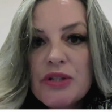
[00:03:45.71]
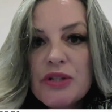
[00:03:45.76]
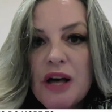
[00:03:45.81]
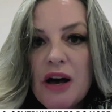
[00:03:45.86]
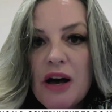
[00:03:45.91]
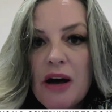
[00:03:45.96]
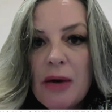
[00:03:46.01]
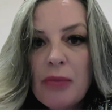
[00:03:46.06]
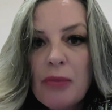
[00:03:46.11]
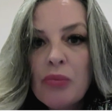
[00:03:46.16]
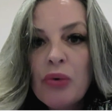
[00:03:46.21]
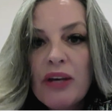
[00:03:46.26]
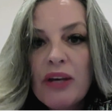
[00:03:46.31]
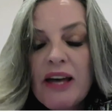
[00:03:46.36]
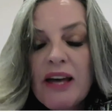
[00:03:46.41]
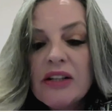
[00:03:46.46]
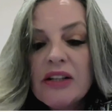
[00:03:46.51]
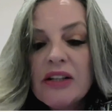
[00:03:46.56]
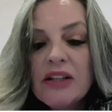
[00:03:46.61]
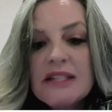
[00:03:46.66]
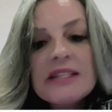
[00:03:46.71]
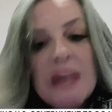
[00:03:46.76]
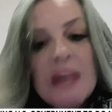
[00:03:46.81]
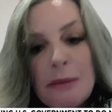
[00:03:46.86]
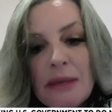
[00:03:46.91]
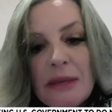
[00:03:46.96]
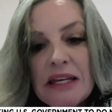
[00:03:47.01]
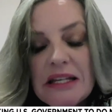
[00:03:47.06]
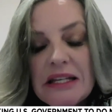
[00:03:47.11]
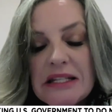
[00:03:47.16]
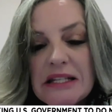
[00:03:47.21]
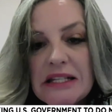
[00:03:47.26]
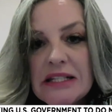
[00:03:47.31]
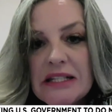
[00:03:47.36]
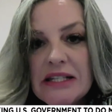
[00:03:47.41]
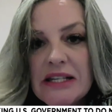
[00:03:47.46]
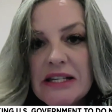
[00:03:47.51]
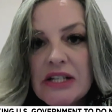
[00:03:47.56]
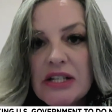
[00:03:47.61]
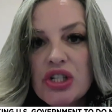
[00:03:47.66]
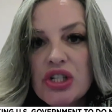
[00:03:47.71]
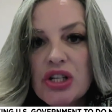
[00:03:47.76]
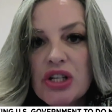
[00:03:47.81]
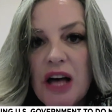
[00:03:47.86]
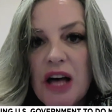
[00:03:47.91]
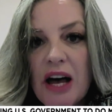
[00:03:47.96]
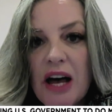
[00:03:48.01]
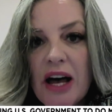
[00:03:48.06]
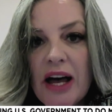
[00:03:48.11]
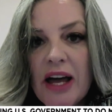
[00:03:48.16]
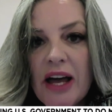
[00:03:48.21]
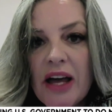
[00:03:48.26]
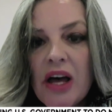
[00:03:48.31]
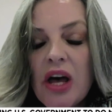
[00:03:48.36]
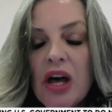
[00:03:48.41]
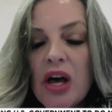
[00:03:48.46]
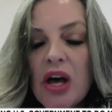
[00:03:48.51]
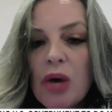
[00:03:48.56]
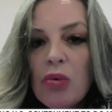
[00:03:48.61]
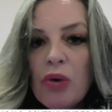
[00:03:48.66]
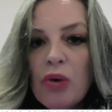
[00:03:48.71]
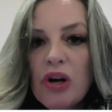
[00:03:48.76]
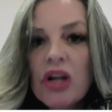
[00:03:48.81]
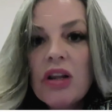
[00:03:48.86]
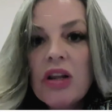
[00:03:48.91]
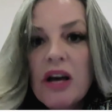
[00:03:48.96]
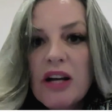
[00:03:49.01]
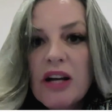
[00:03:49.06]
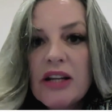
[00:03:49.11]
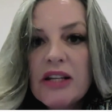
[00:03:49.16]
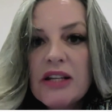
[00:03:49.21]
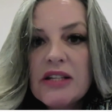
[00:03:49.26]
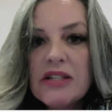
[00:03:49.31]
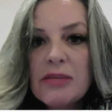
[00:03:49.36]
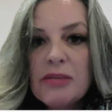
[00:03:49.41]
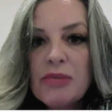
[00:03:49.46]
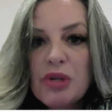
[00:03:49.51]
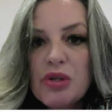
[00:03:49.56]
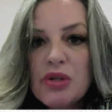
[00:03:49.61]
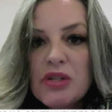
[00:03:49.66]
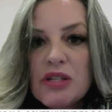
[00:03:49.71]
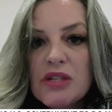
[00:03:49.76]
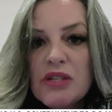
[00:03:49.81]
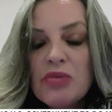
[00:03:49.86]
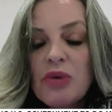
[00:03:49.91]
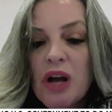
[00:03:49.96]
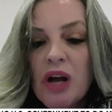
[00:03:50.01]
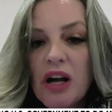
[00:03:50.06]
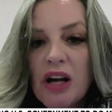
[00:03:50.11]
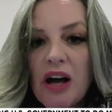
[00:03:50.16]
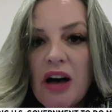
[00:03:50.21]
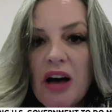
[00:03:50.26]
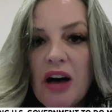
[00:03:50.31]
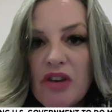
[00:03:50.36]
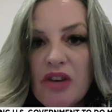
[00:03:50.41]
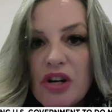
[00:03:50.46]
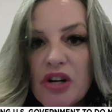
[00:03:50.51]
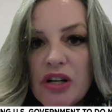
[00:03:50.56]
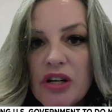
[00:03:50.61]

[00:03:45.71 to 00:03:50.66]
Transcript: Um, we held a summit in DC in July where a lot of these abuses were uncovered,